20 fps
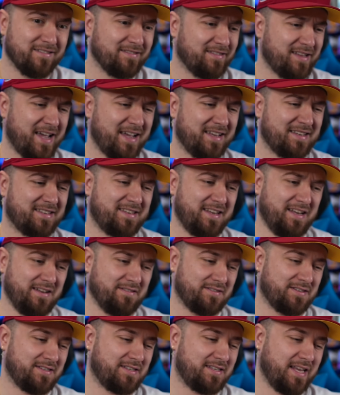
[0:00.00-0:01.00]
Last
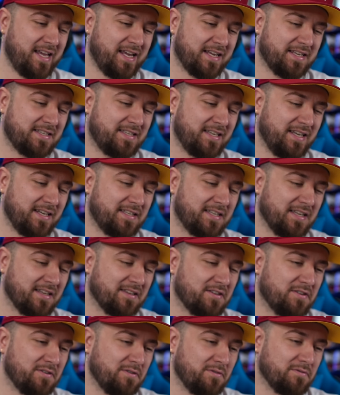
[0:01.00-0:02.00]
sale
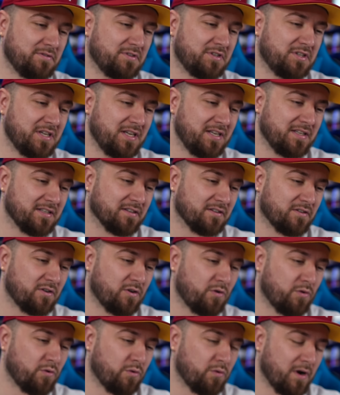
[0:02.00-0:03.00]
$662. Jesus
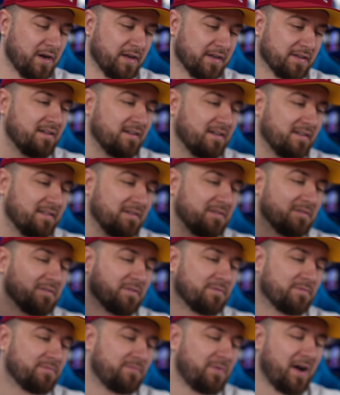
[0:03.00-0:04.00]
Christ. There's
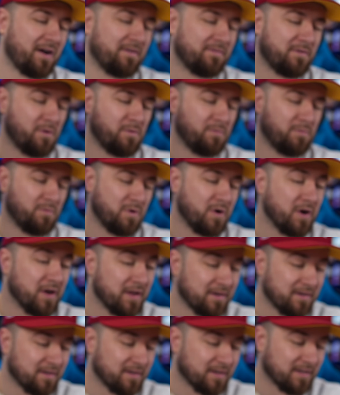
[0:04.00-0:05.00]
a
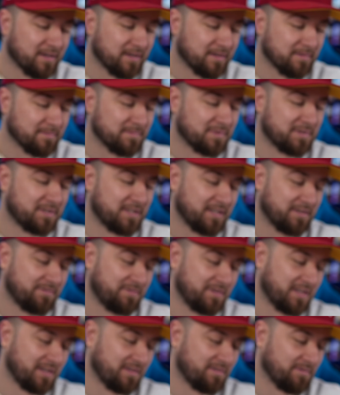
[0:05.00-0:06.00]
501,
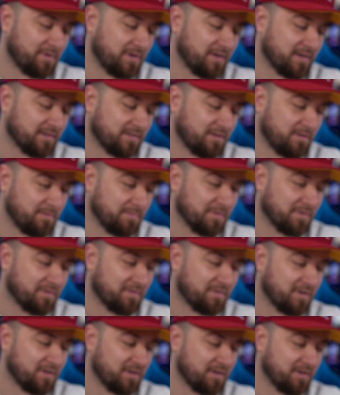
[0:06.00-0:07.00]
$653 October
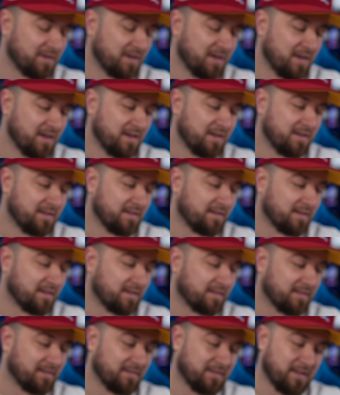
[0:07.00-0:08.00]

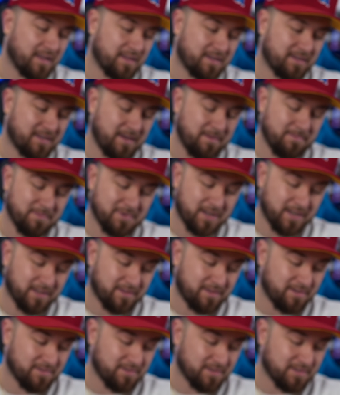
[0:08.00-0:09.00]
3rd. It seems like
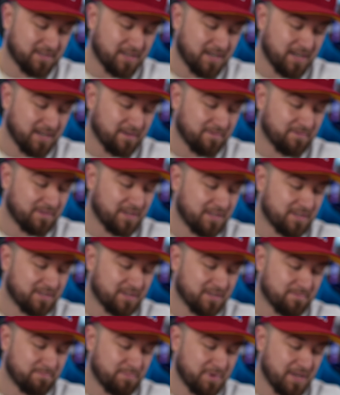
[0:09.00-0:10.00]
there's a ton of these
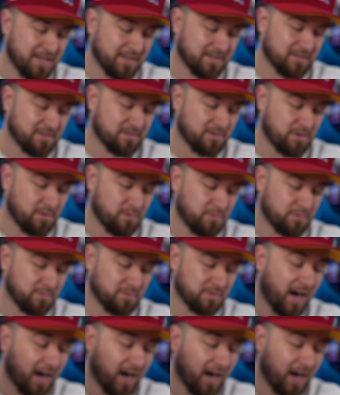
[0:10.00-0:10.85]
just being sold.